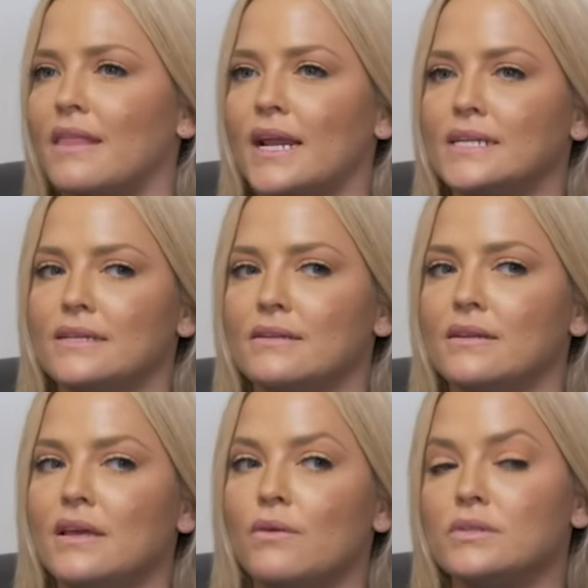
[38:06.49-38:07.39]
guy that I
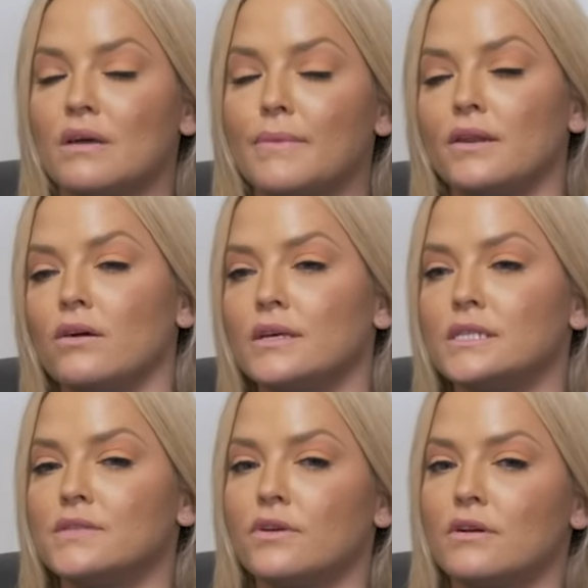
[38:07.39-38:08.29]
didn't, who was on my no
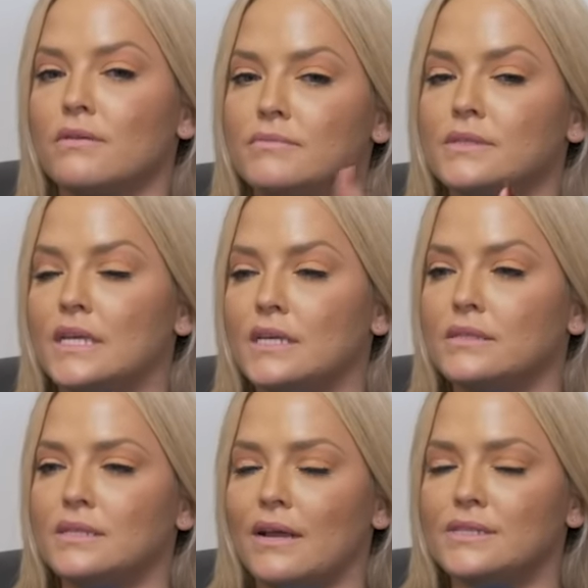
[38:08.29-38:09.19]
list for
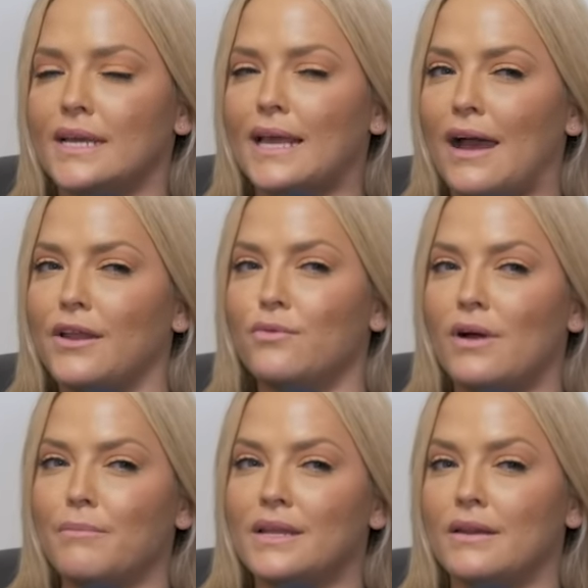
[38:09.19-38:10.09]
scenes. And I was like, how do you
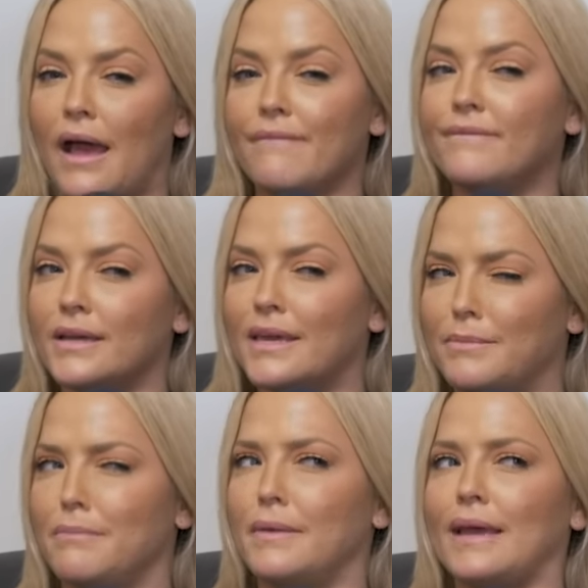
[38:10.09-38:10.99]
want me to not fuck
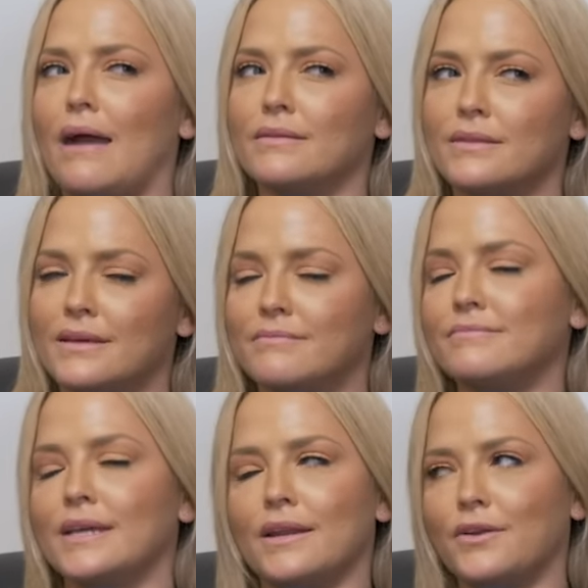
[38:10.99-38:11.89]
him, but make out with
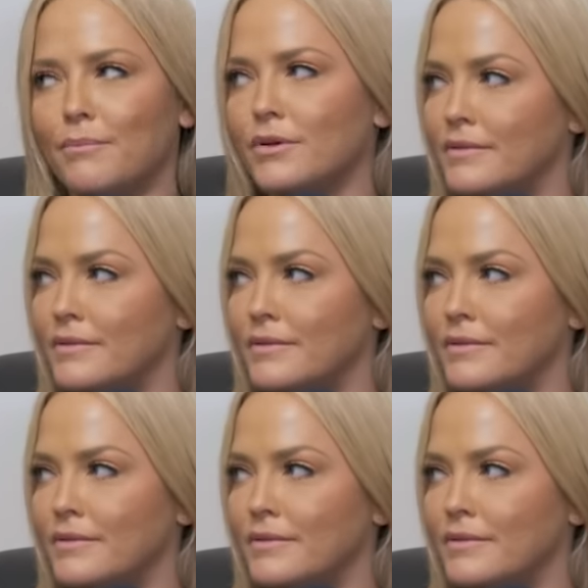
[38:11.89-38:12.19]
him? Yeah, no, I'm